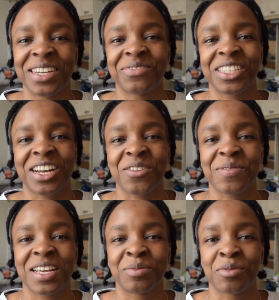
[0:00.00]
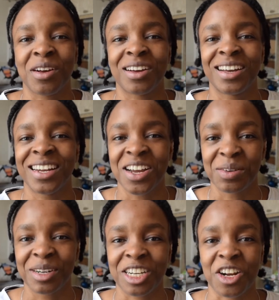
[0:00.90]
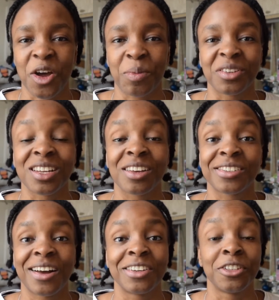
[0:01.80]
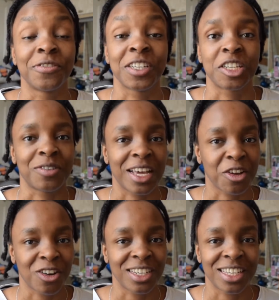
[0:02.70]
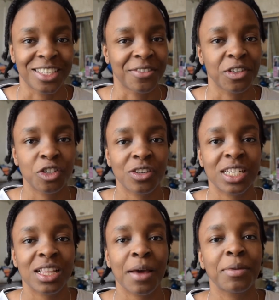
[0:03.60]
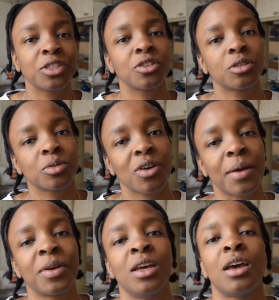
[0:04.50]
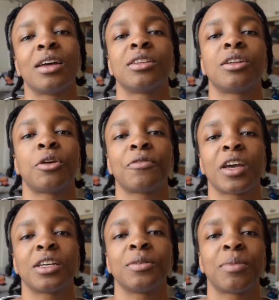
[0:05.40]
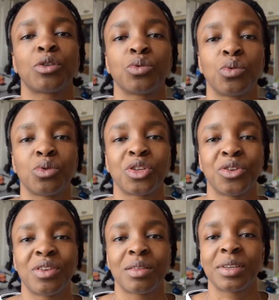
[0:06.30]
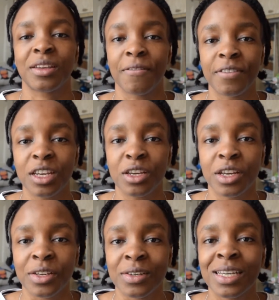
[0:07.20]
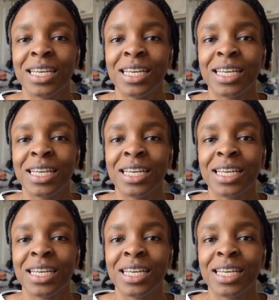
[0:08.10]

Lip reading: to my channel. My name is Mariah and here on my channel I post lifestyle and university related content. So if you're interested in that, make sure you subscribe and turn the notification bell to all so you never miss a video.